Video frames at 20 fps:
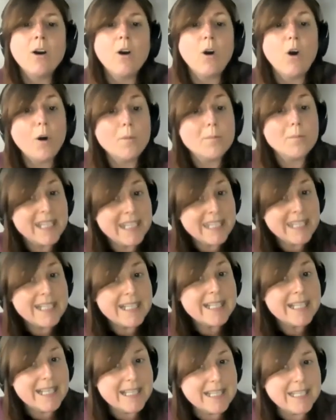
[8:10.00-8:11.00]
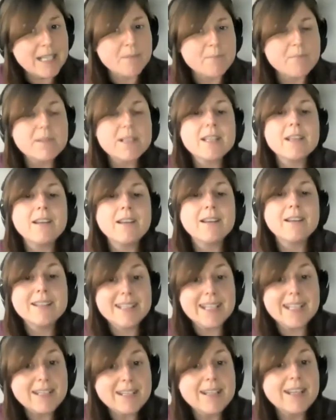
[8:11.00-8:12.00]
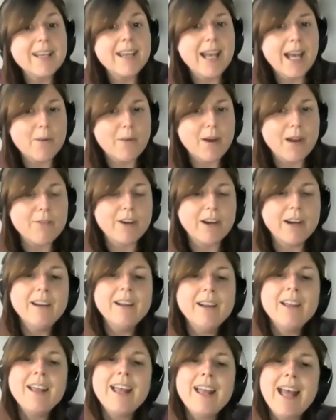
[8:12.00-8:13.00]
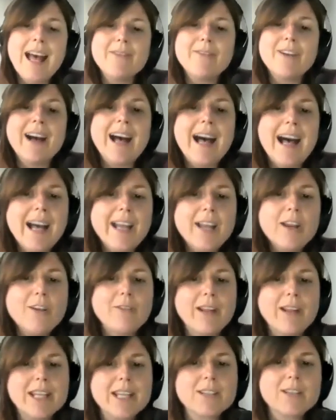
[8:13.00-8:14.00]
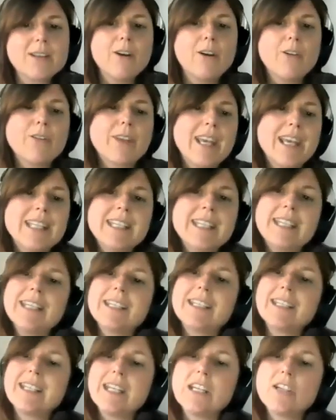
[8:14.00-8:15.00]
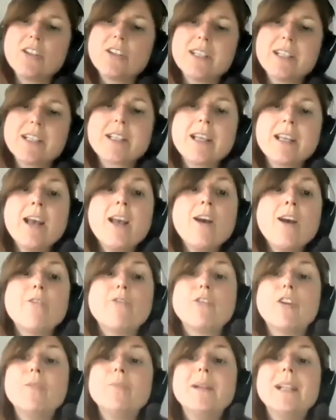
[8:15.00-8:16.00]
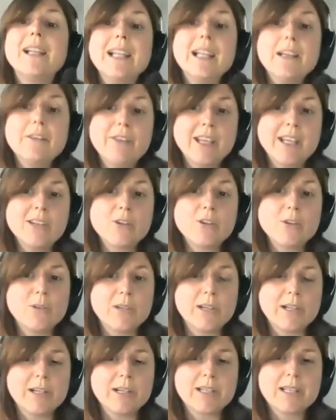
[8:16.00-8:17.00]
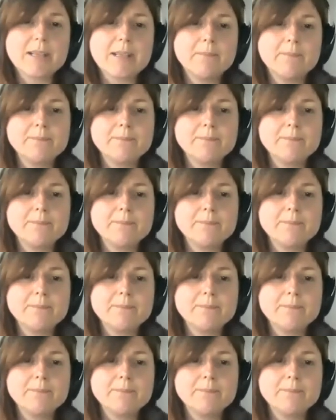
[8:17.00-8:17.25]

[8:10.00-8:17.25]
Opt-in systems did, however, have a higher rate of kidney donations from living donors.